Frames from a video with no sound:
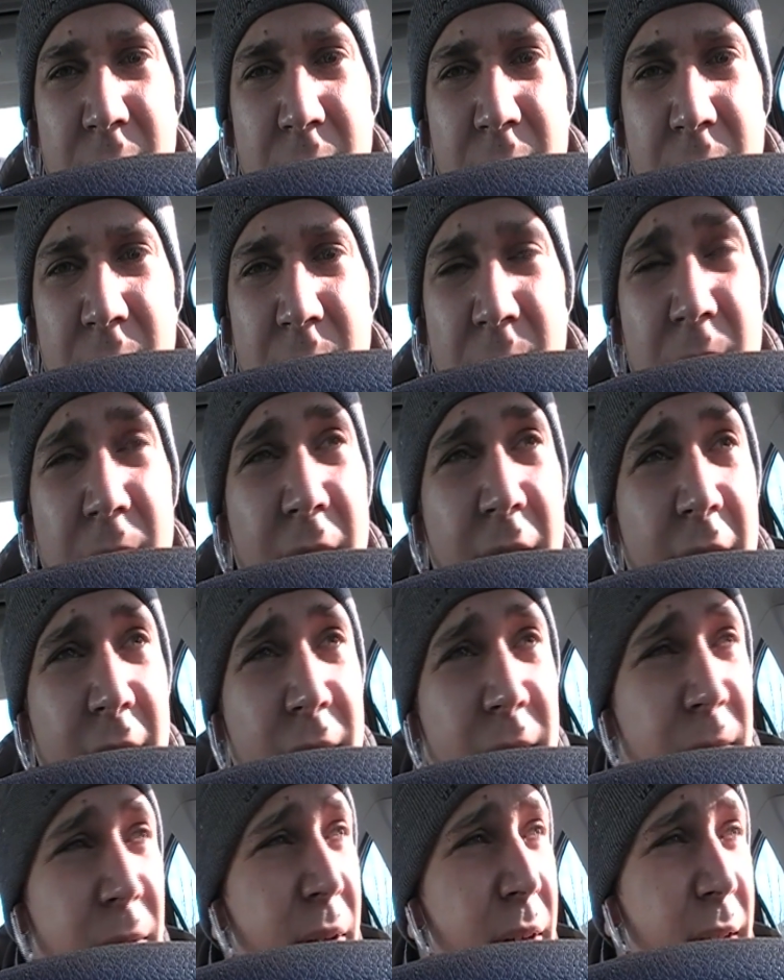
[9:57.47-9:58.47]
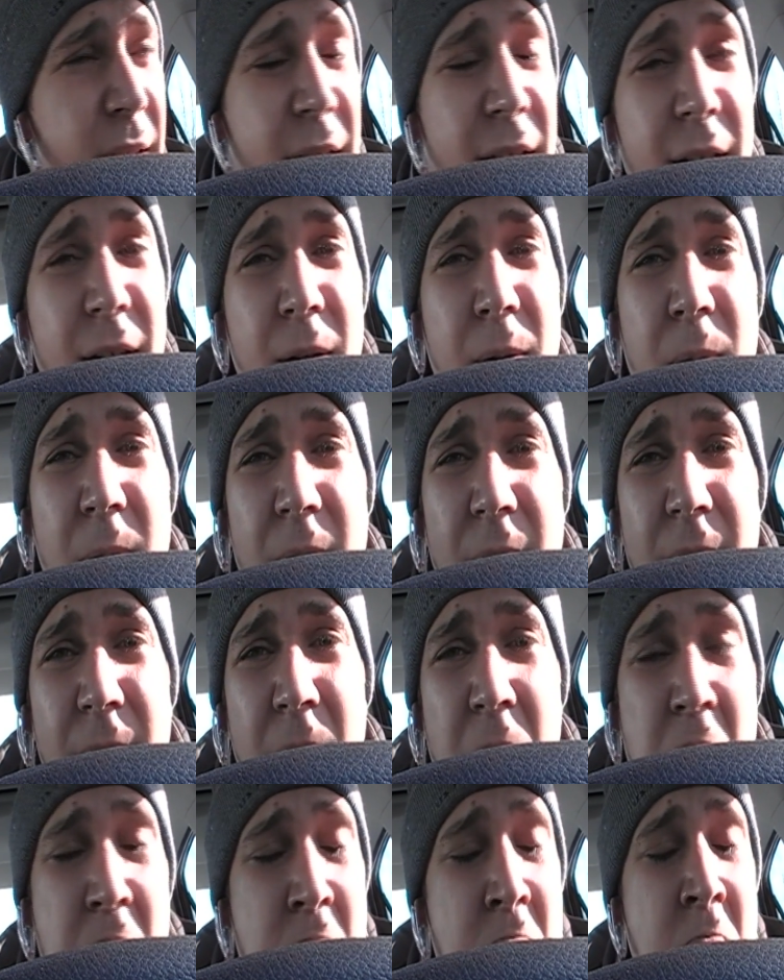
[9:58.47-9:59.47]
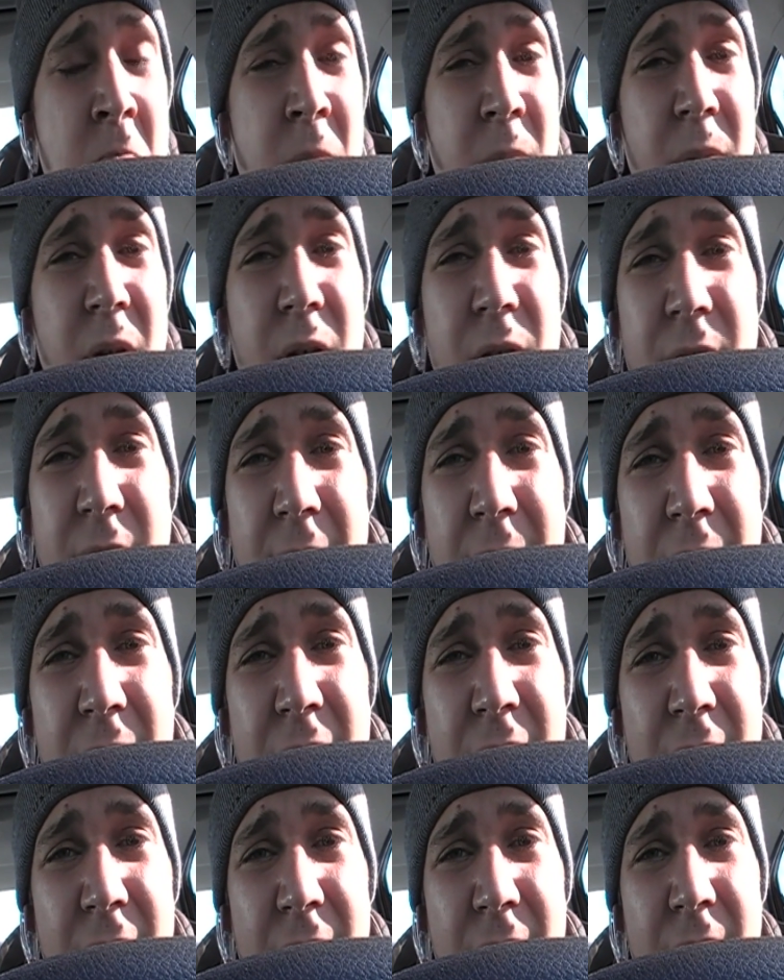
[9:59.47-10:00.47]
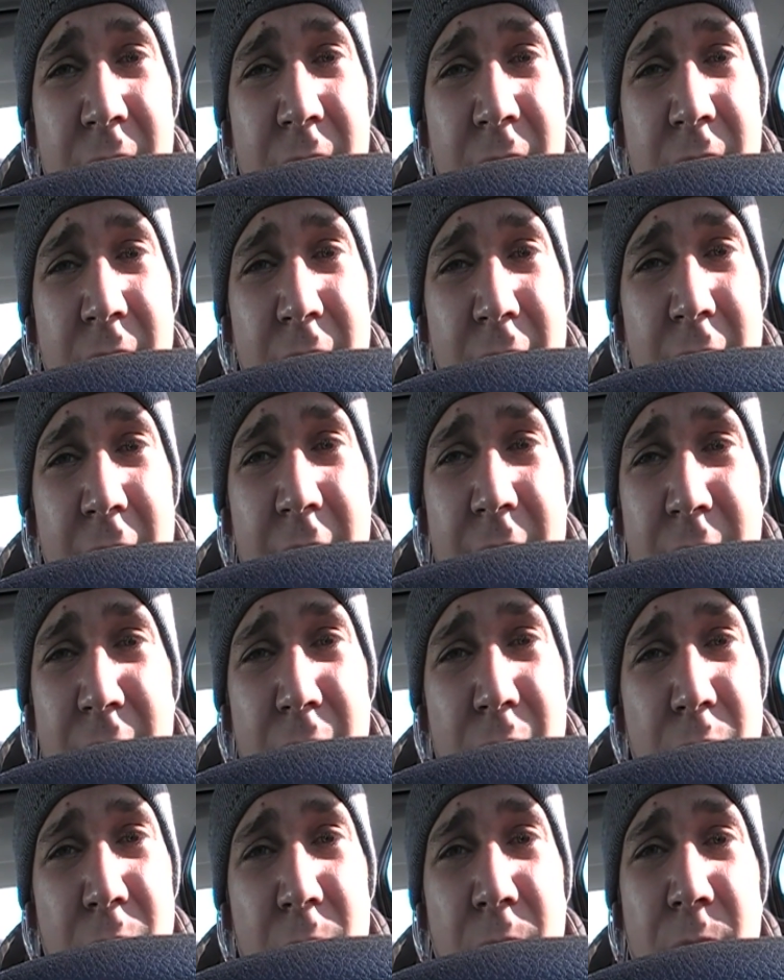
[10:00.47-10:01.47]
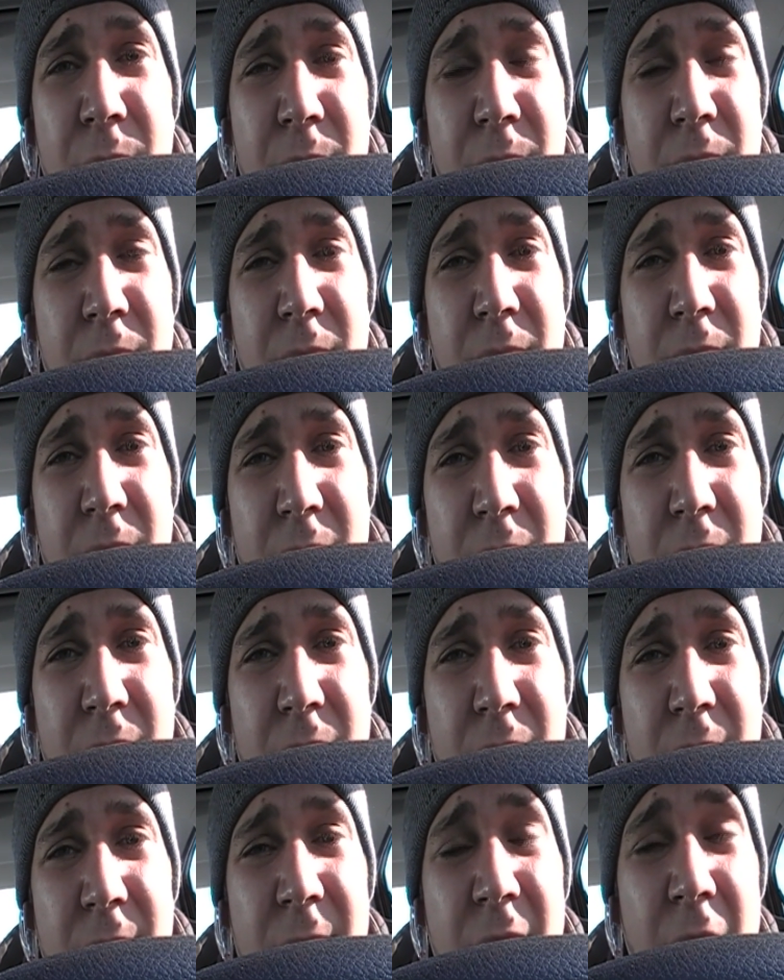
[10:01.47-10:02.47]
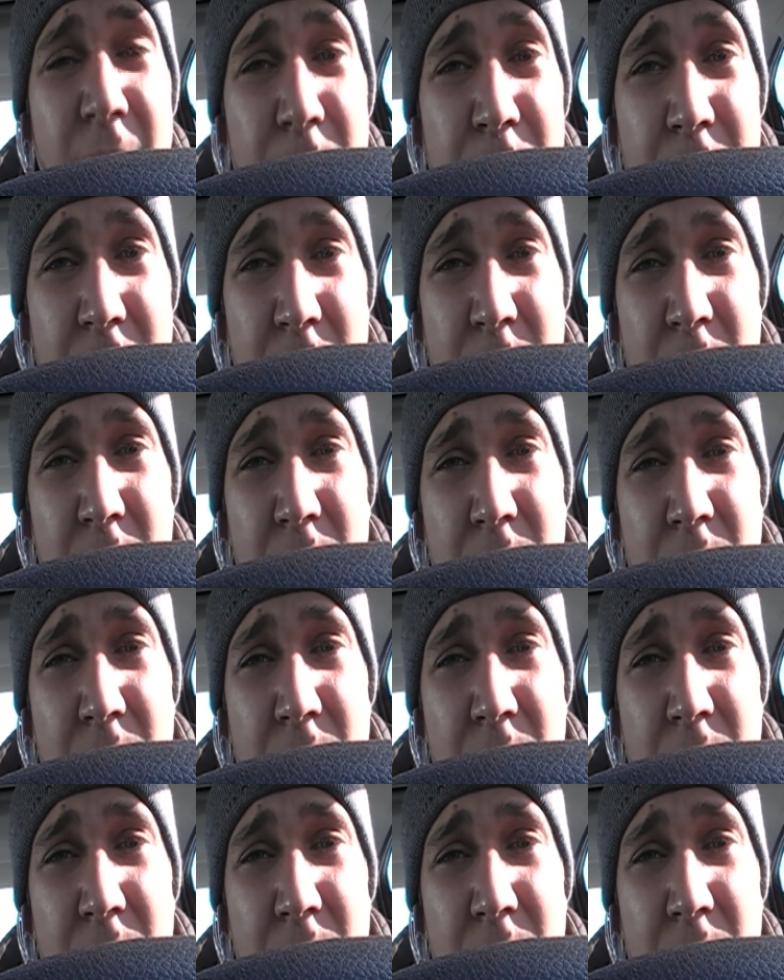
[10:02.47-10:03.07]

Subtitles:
You know, I live in an area where there's 17, 18-year-old young people